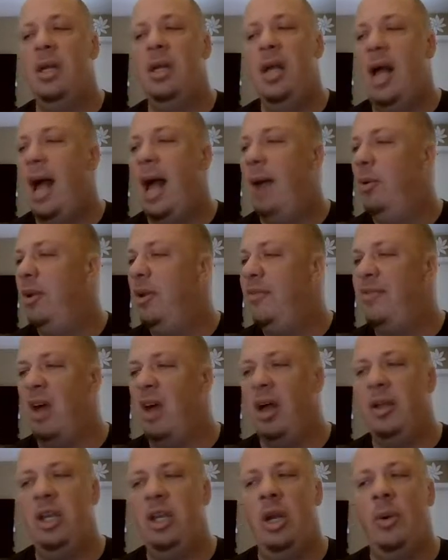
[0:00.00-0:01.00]
I would have
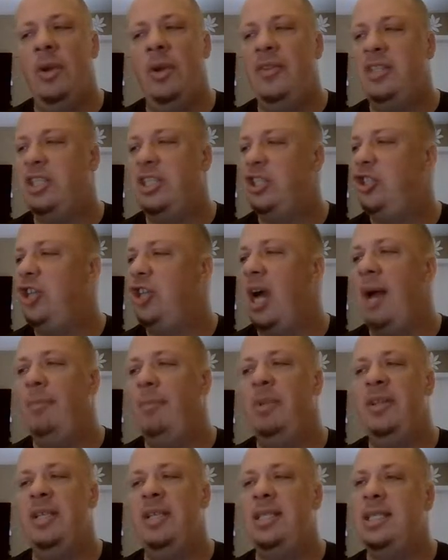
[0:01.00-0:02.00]
thought, you know what, this is chopping,
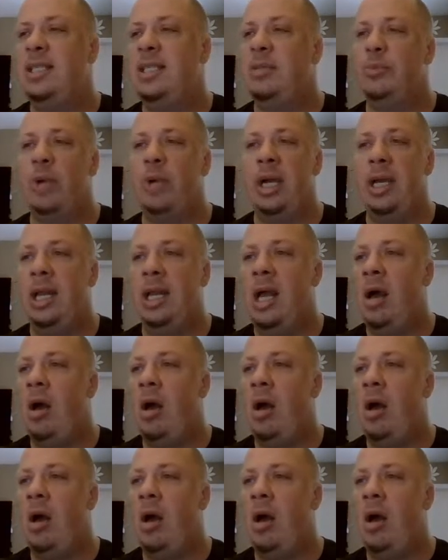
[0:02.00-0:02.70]
this isn't breaking out.